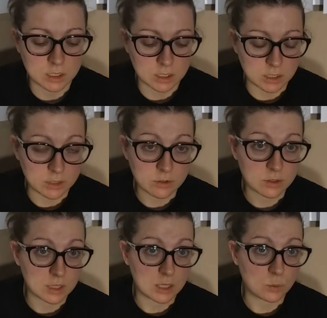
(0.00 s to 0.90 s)
Another
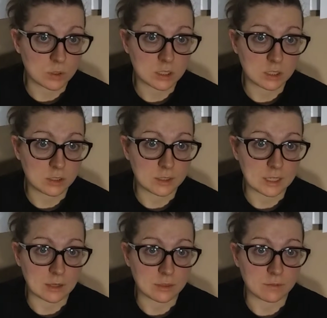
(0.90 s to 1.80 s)
thing with clearing
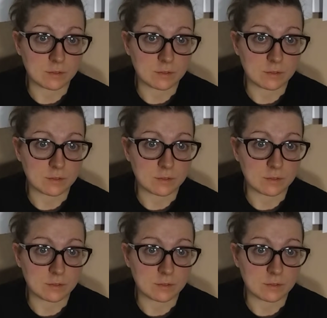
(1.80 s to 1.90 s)
out the